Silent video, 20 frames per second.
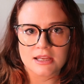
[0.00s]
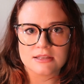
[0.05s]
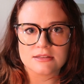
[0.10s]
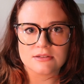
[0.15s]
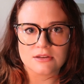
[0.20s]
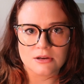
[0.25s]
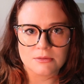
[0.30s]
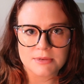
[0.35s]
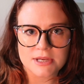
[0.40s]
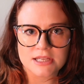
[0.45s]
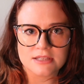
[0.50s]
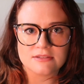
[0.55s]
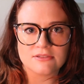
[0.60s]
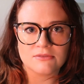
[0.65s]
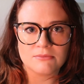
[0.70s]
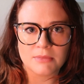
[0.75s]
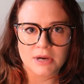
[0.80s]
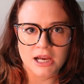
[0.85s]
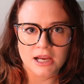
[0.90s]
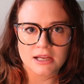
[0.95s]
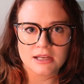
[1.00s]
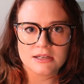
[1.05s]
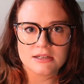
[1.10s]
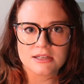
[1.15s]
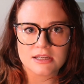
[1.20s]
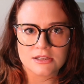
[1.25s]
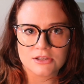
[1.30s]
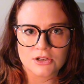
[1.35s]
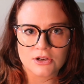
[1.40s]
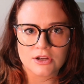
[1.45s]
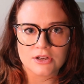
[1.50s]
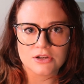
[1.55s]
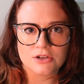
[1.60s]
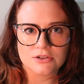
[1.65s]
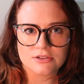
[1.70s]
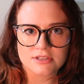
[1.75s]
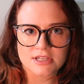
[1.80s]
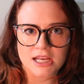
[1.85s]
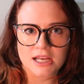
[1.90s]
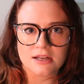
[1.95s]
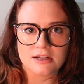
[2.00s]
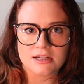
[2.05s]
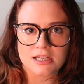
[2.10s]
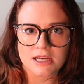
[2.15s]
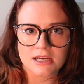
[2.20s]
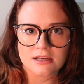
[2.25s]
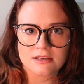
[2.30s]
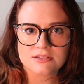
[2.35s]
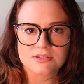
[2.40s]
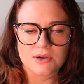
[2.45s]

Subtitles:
is your peace of mind and your understanding.